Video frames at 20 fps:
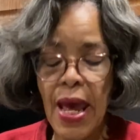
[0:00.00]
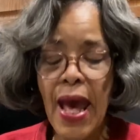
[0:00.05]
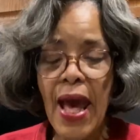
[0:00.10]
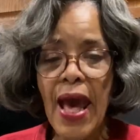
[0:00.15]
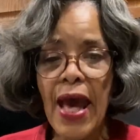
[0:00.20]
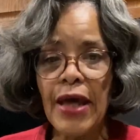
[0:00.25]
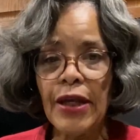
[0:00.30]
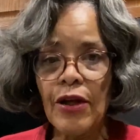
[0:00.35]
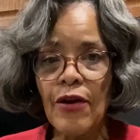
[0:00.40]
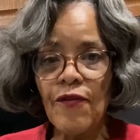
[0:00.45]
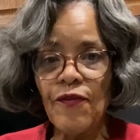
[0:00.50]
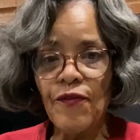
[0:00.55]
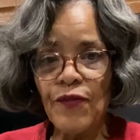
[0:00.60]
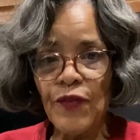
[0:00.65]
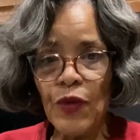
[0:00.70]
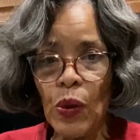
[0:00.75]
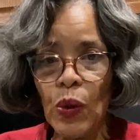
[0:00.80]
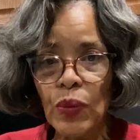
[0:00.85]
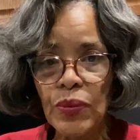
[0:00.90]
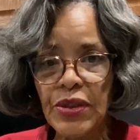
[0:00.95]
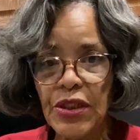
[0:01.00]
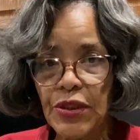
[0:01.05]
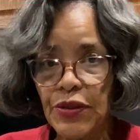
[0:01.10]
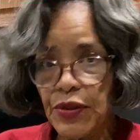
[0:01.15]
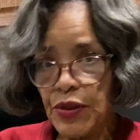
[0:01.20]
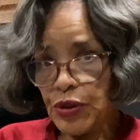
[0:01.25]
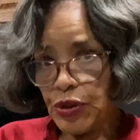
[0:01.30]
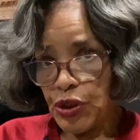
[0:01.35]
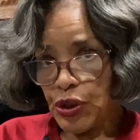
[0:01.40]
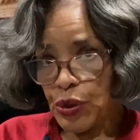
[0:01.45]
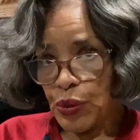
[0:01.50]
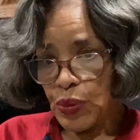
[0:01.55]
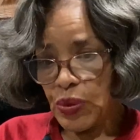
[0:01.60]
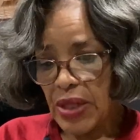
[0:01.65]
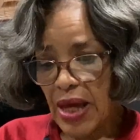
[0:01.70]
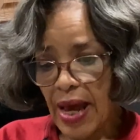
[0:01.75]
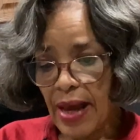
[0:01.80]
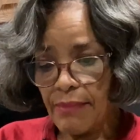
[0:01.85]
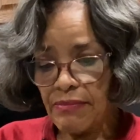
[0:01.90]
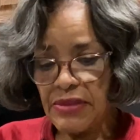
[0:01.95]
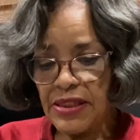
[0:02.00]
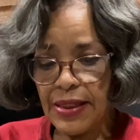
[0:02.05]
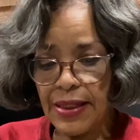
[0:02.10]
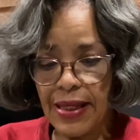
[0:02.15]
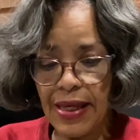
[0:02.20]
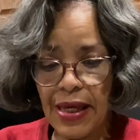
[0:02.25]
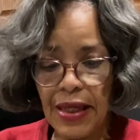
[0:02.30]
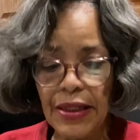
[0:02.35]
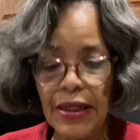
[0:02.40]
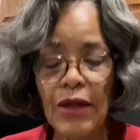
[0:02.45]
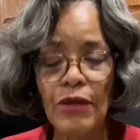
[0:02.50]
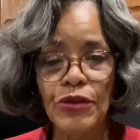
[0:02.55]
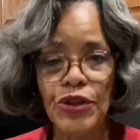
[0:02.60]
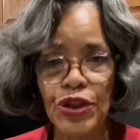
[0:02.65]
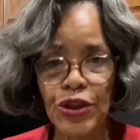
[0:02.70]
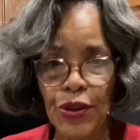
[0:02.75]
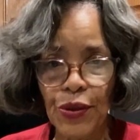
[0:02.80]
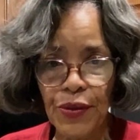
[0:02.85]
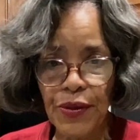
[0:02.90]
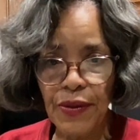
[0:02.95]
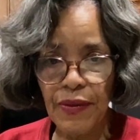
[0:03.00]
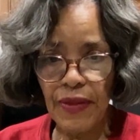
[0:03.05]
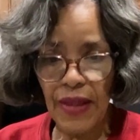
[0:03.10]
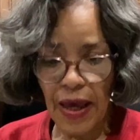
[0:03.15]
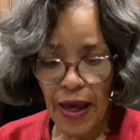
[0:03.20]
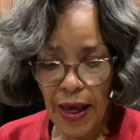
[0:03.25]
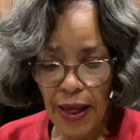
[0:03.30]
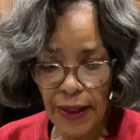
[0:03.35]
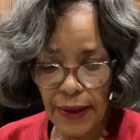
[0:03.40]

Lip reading: And I fold it the 2 times again. I'll show you that.